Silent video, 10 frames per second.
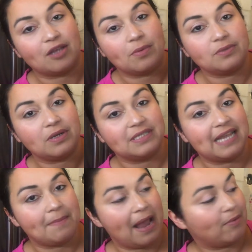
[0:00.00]
I always want to
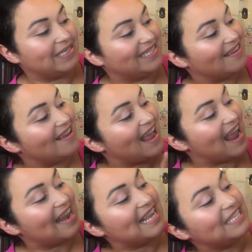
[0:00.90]
say it backwards.
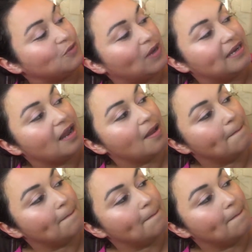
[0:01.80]
And he's doing